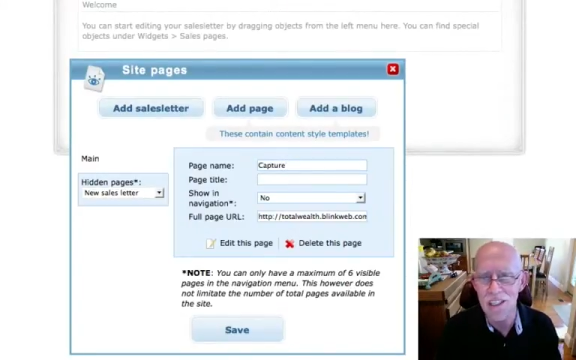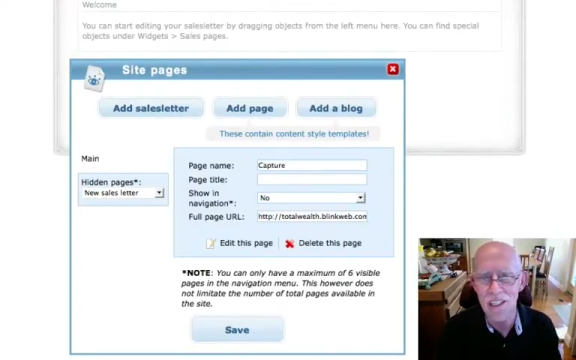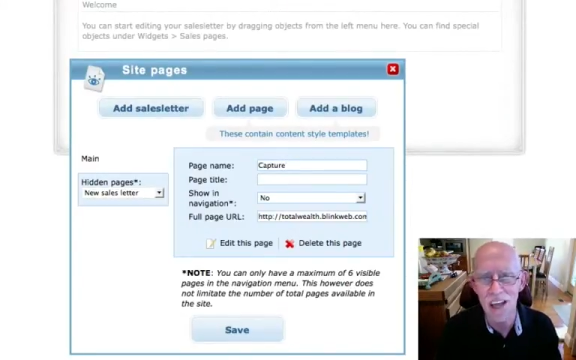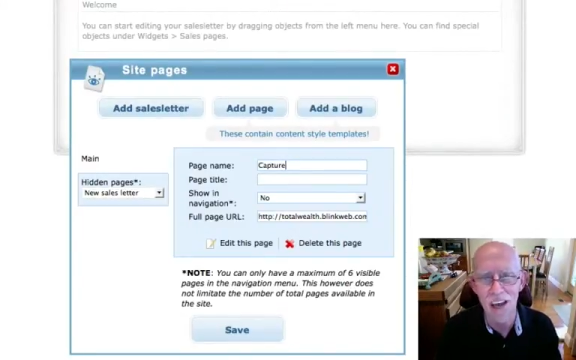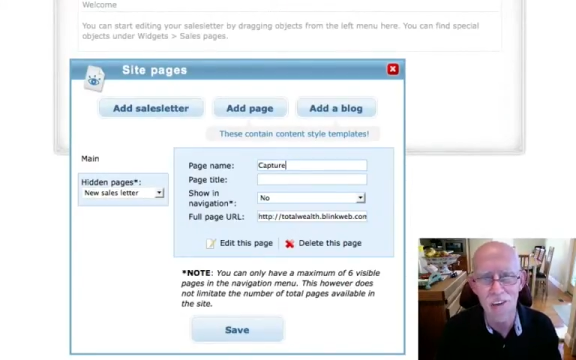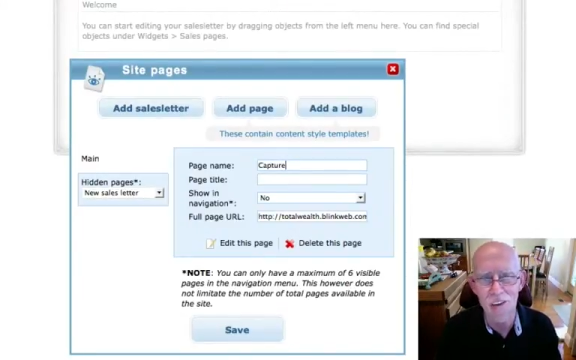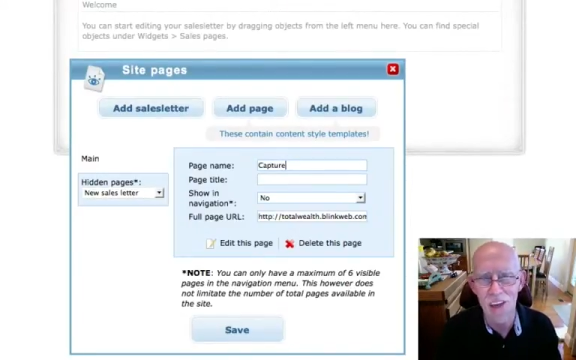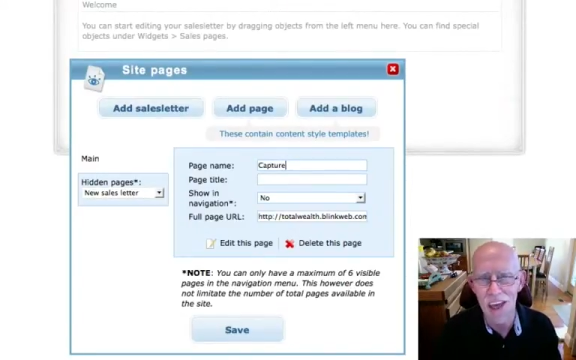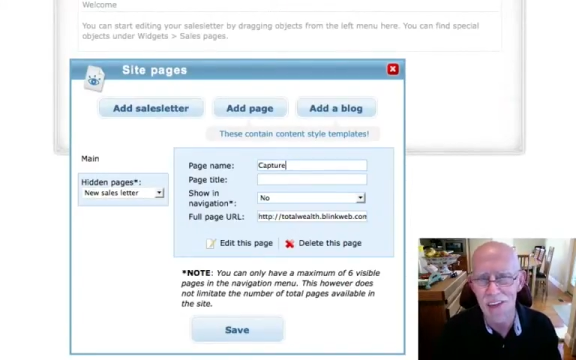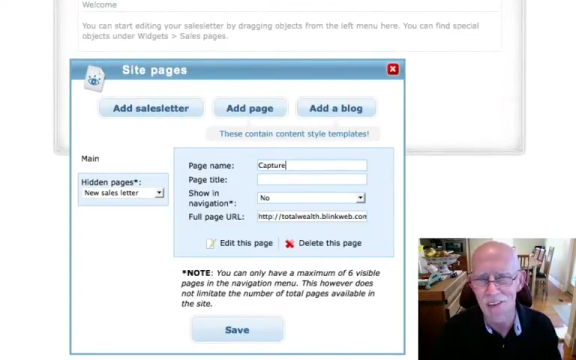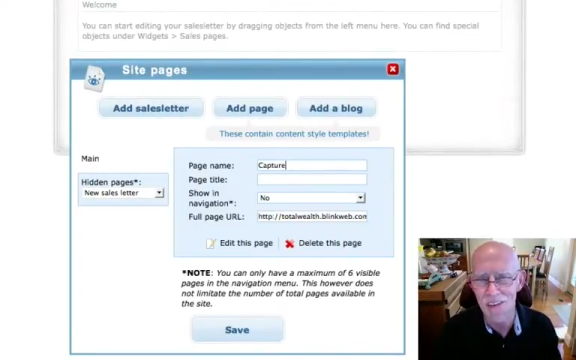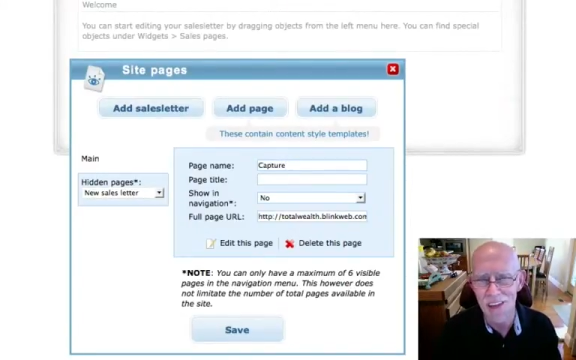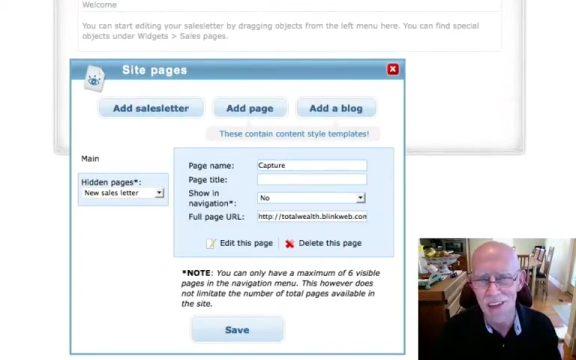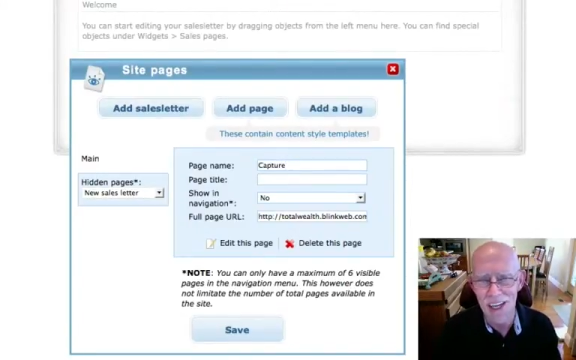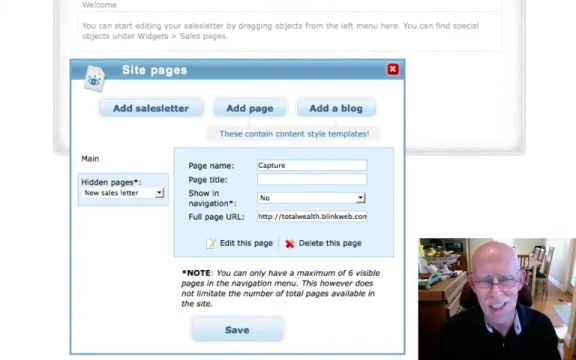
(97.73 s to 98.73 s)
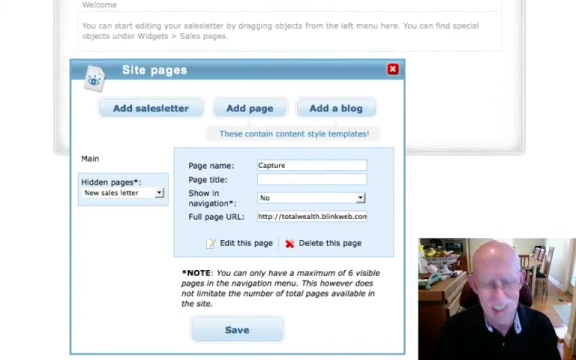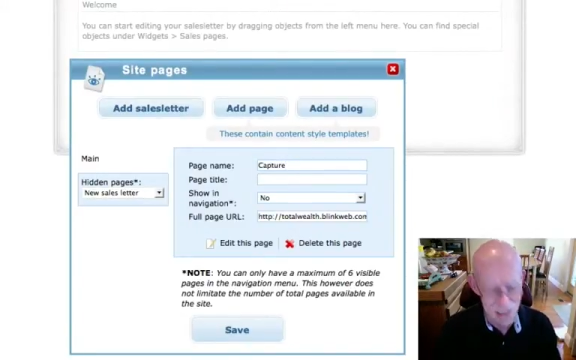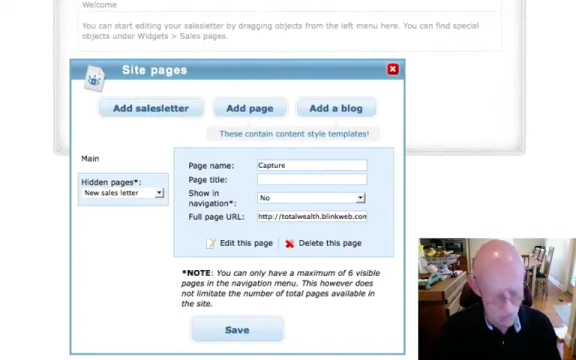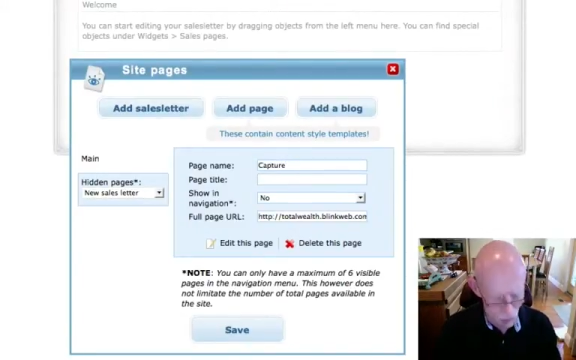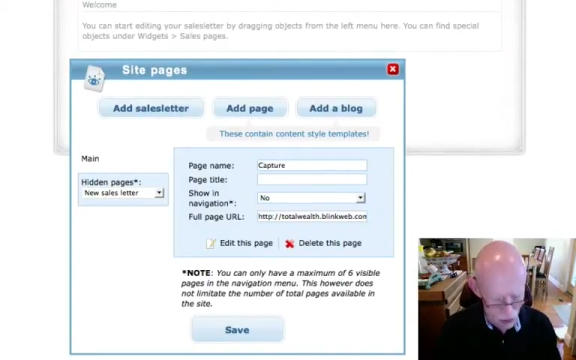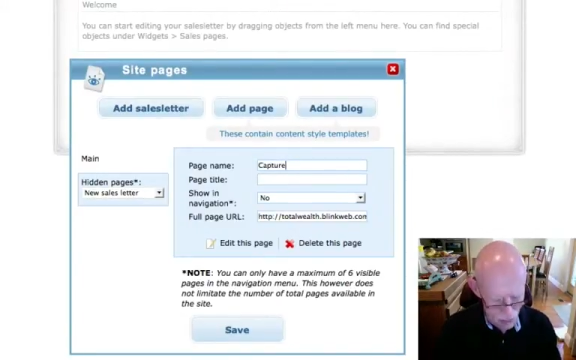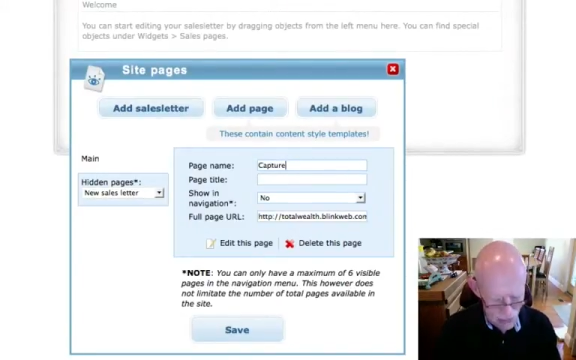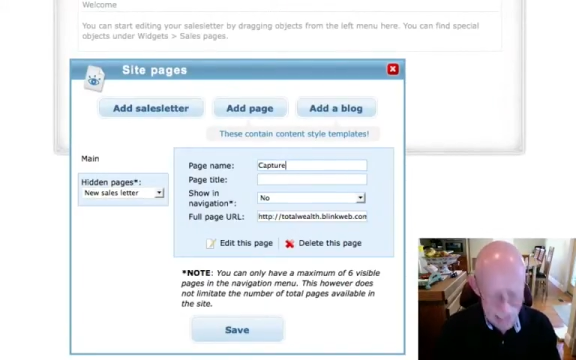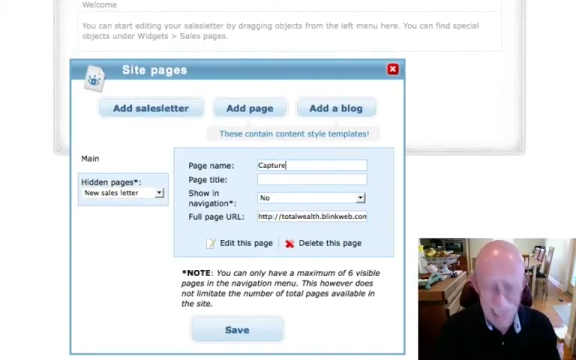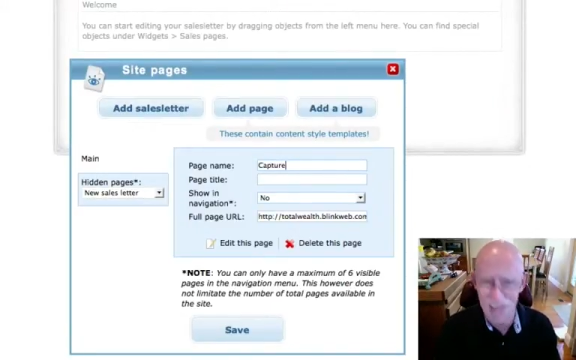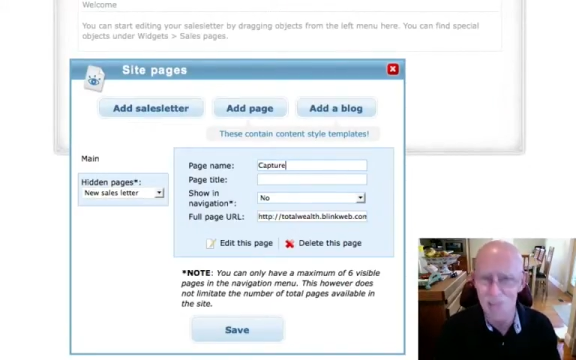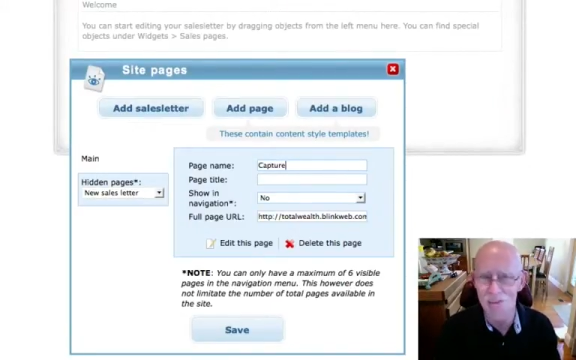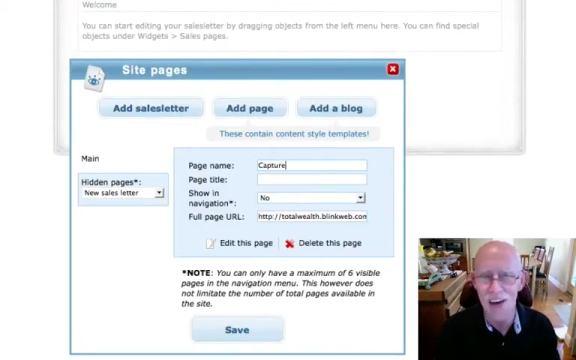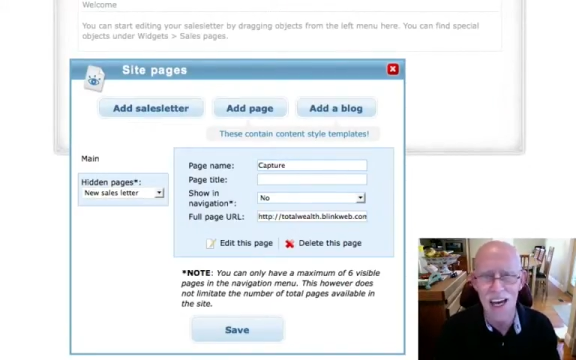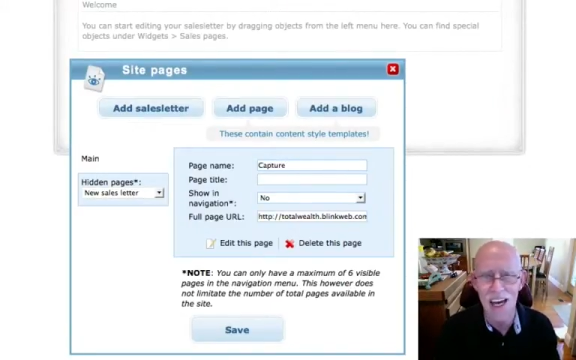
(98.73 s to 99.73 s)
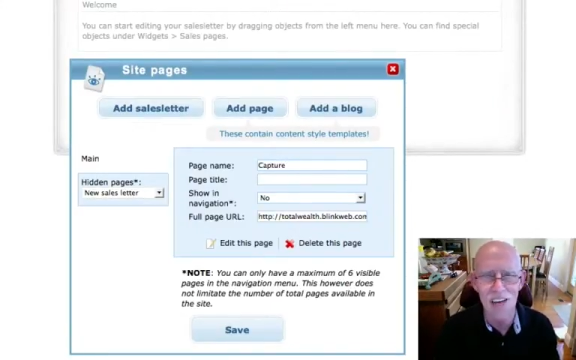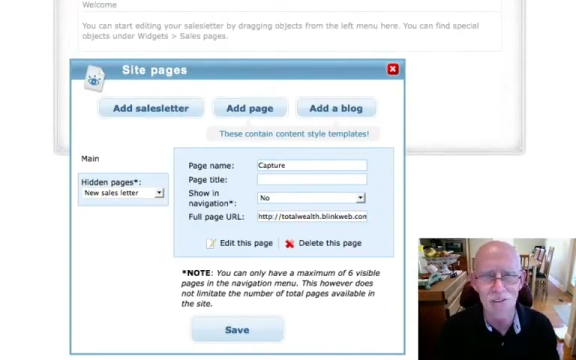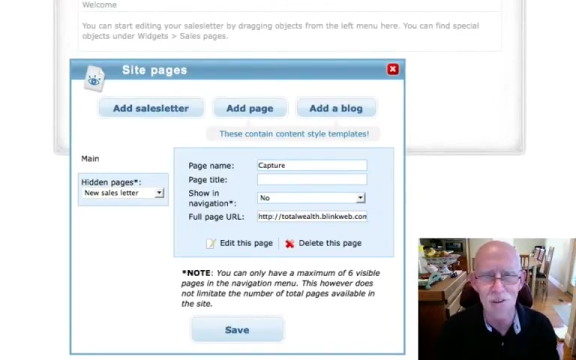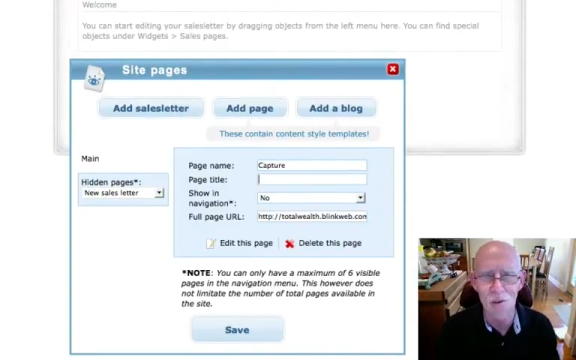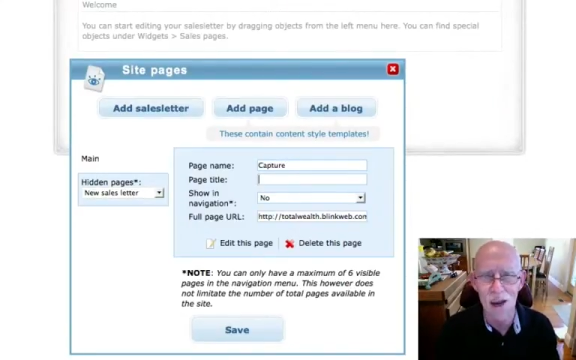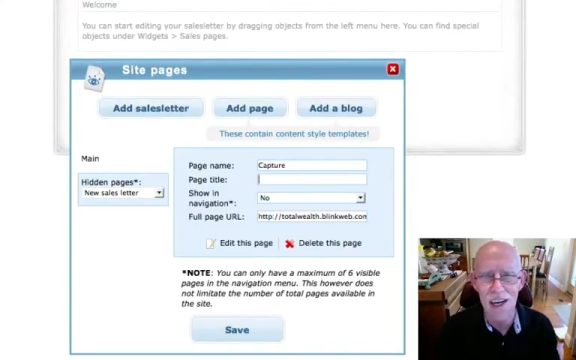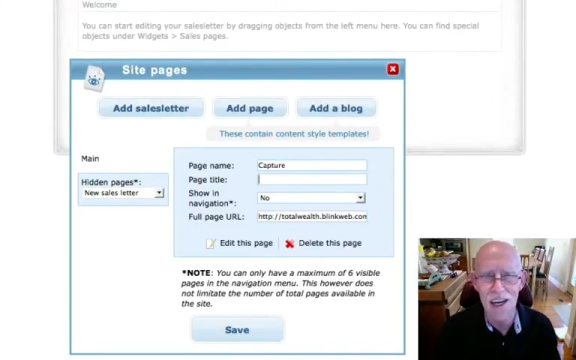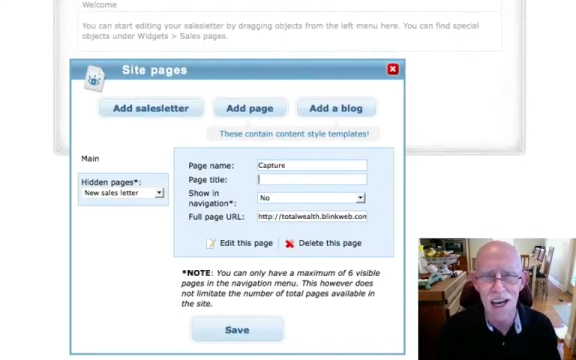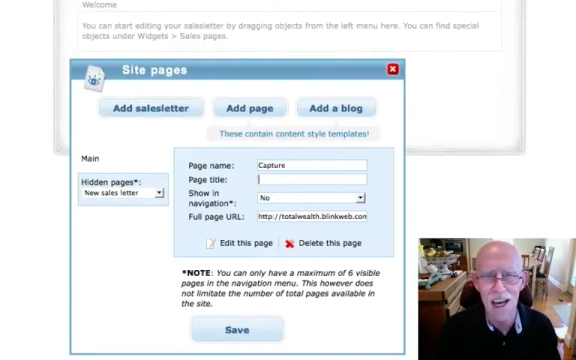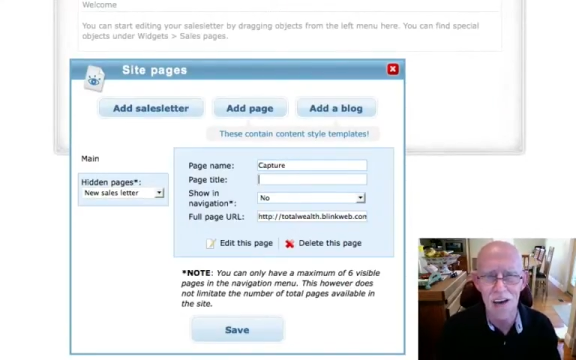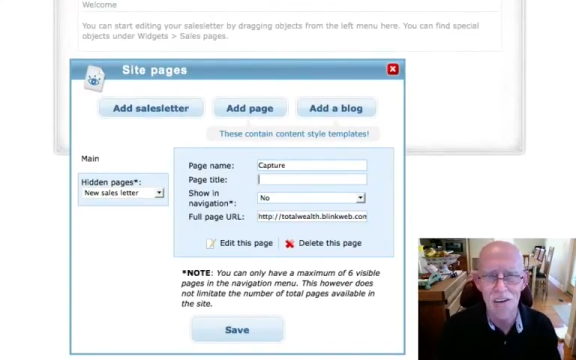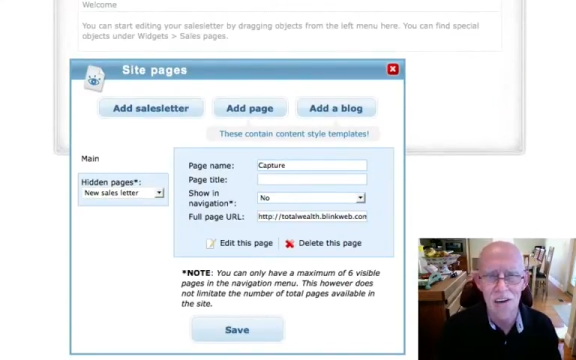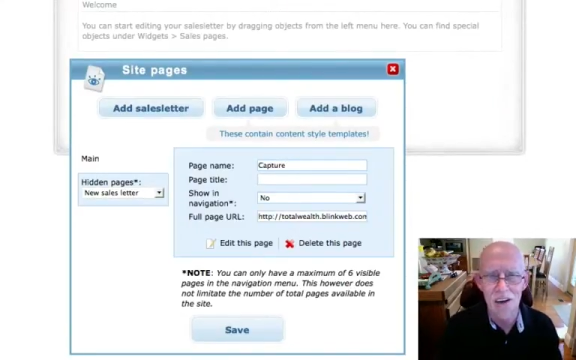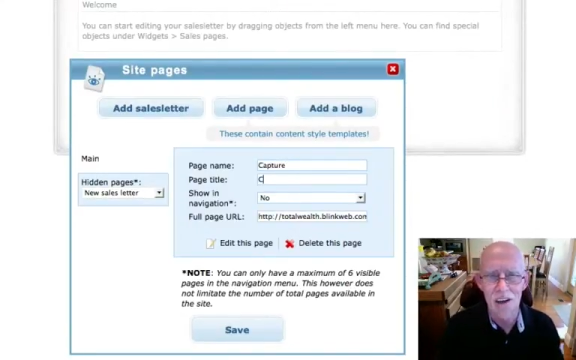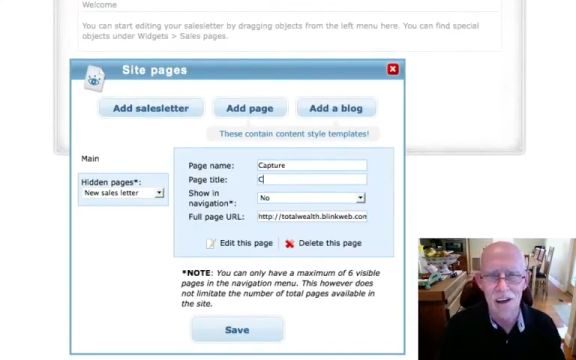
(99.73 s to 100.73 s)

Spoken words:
other than I just want to identify it for right now.